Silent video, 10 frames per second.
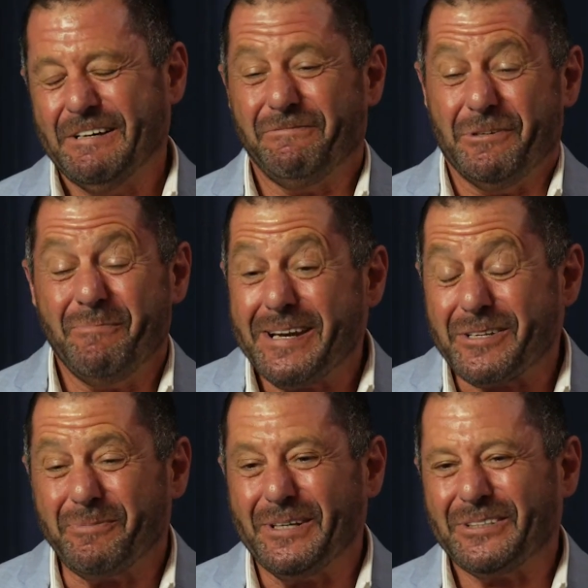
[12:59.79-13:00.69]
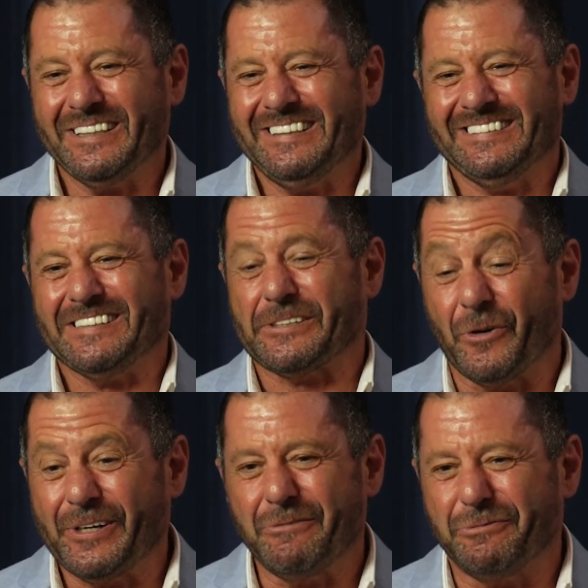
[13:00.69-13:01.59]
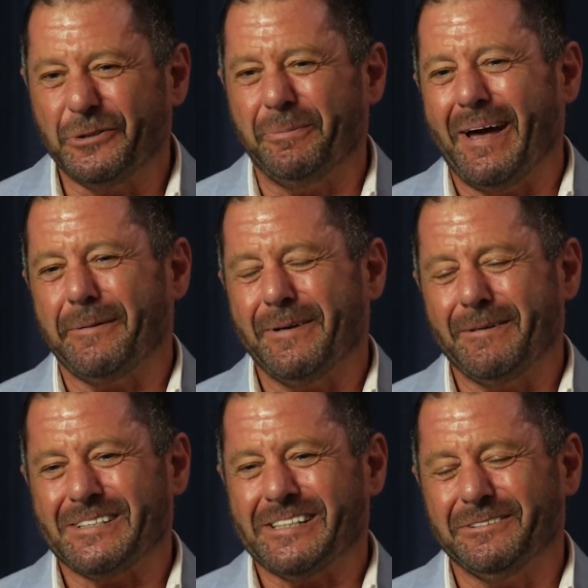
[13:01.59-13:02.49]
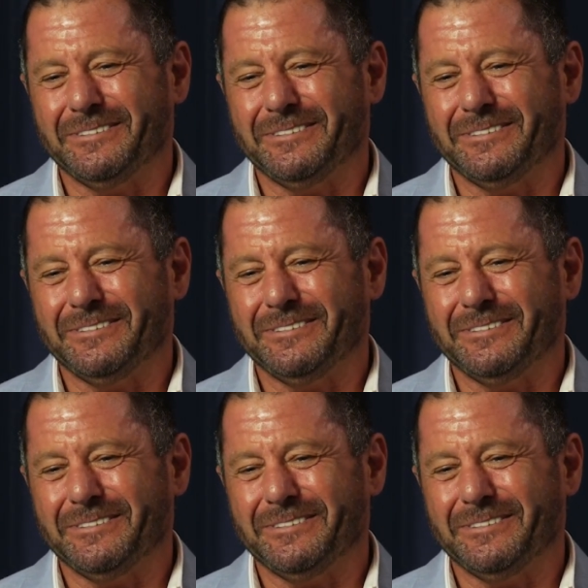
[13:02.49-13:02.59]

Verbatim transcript: for men, especially? Just so I don't feel bad about myself?